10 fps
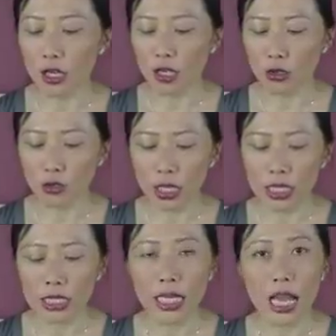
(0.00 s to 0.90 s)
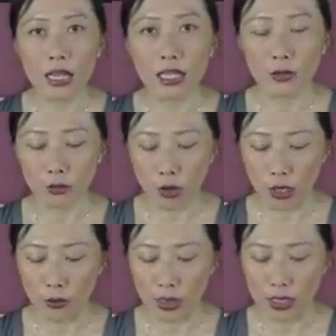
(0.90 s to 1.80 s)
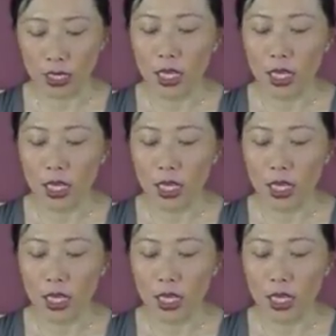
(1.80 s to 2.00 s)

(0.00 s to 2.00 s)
on creating a healthy environment,